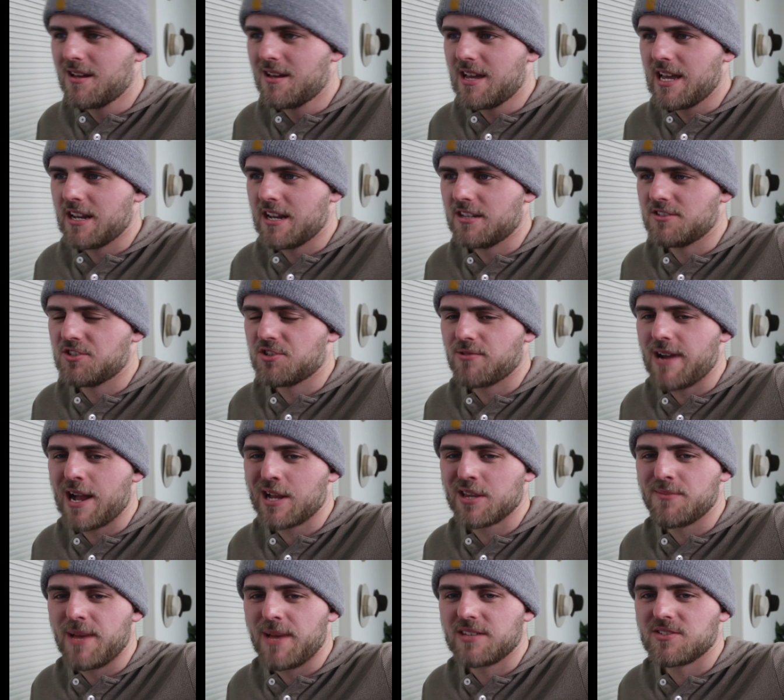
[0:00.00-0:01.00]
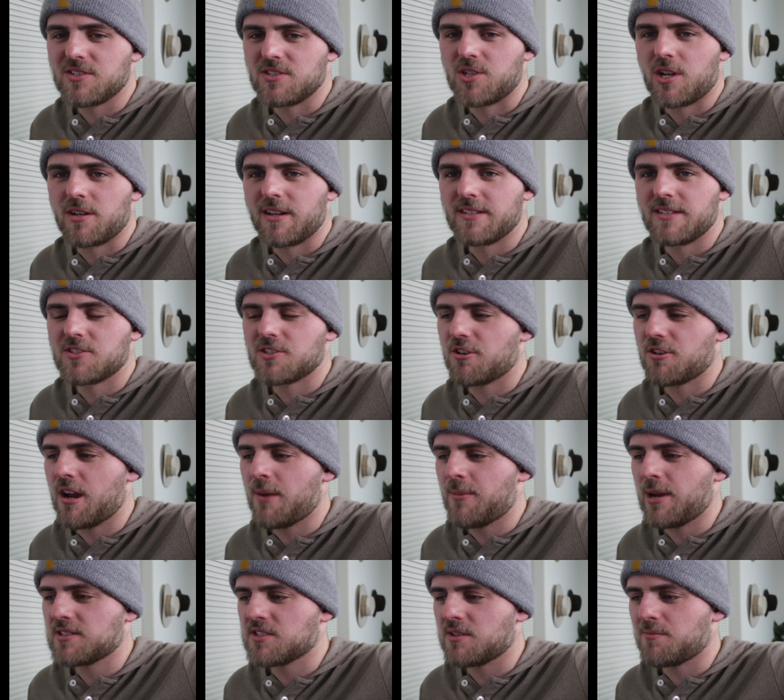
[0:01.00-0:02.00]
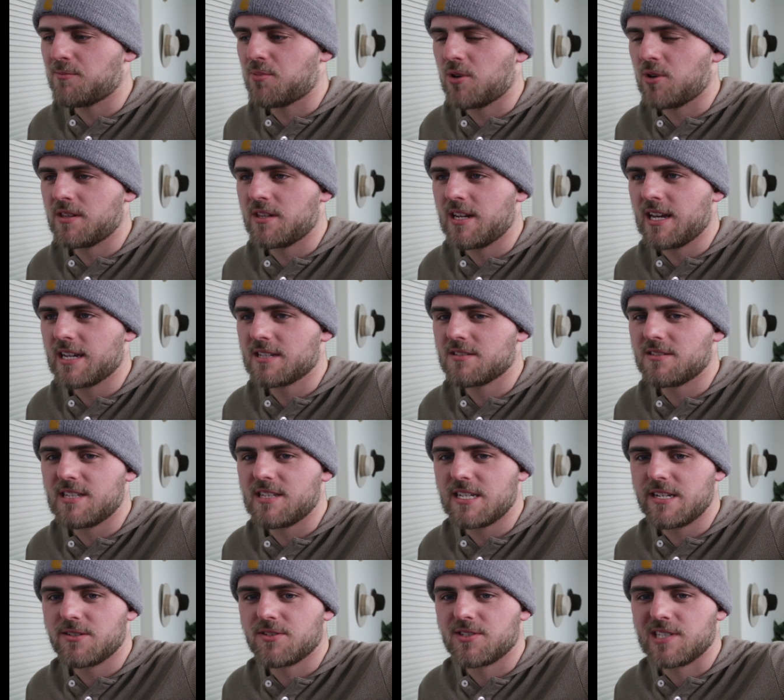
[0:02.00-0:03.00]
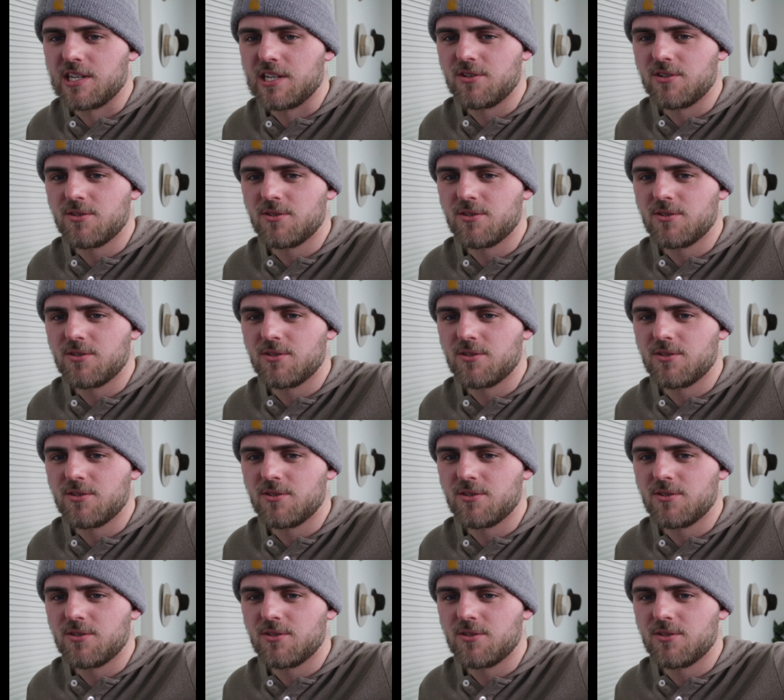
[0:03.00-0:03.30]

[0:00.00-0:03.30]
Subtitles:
direct message on Instagram at some point in the next day or so.